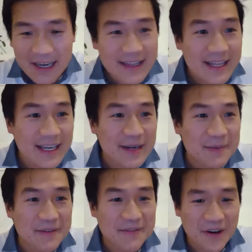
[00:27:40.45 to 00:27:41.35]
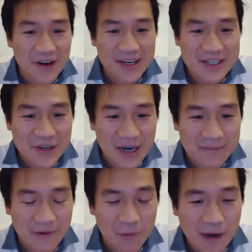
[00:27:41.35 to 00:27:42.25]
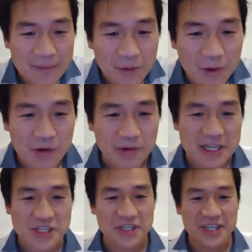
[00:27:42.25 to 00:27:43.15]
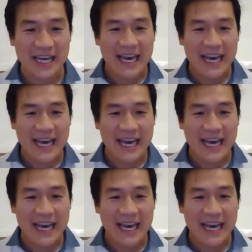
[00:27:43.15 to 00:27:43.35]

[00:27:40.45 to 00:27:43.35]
I think we've got time for one more question,